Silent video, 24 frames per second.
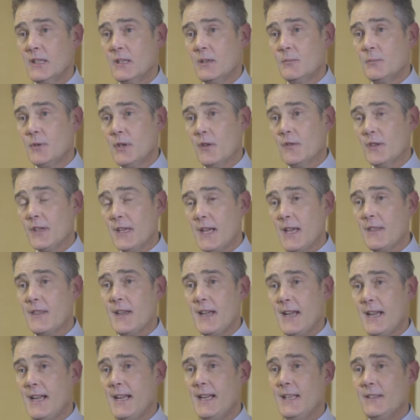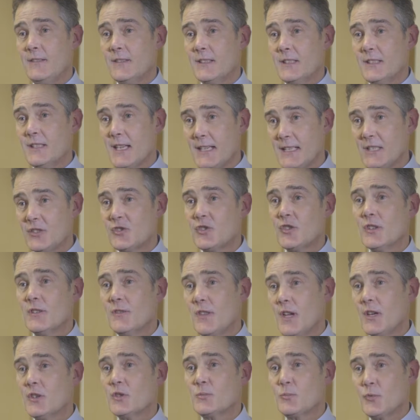But on the other hand, the nature of
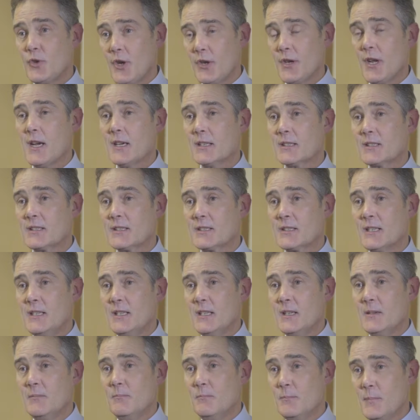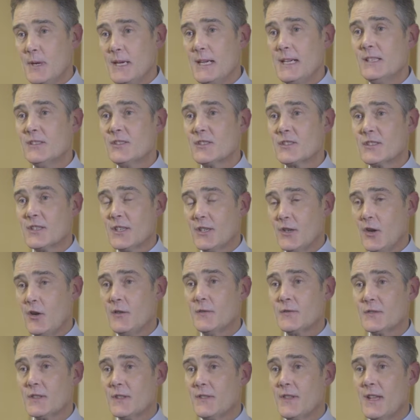those products means that
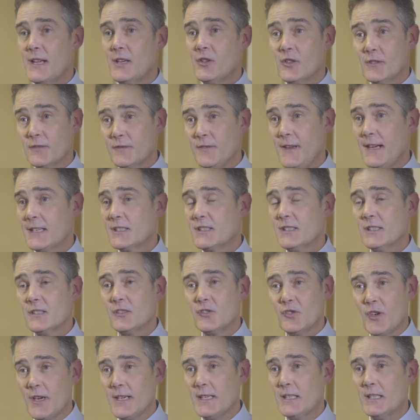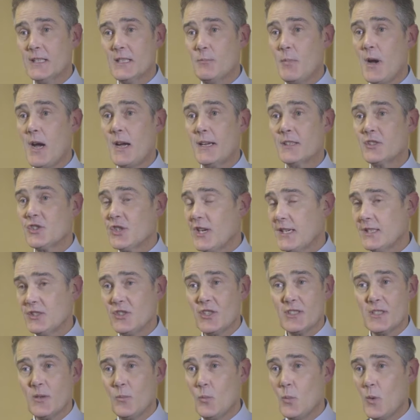often they are affected greatly by
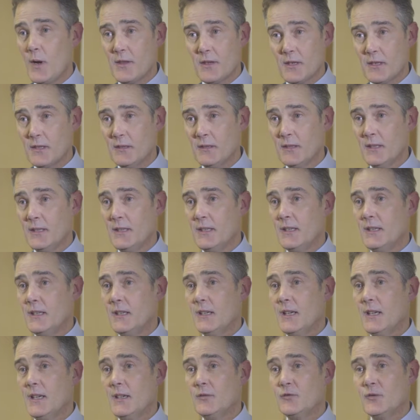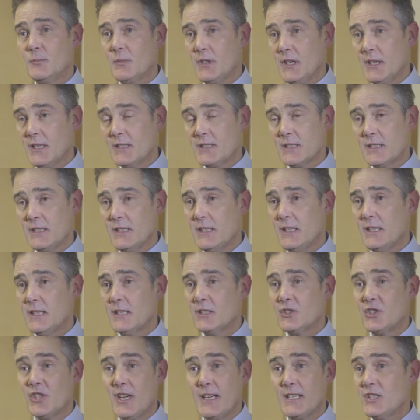changes in weather from year to
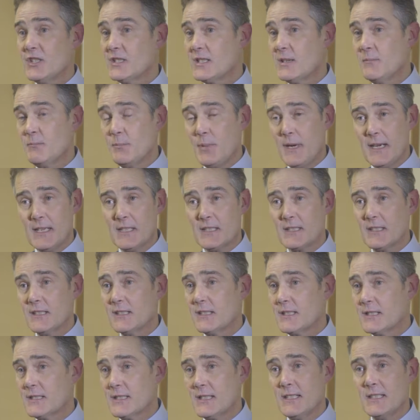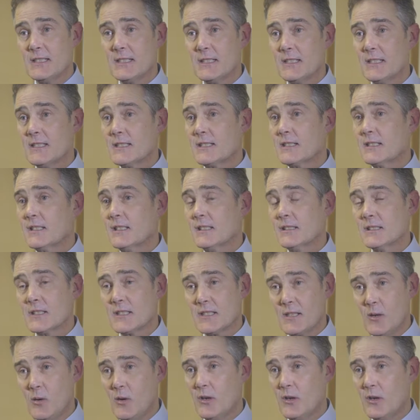year, changes in pests and diseases, and so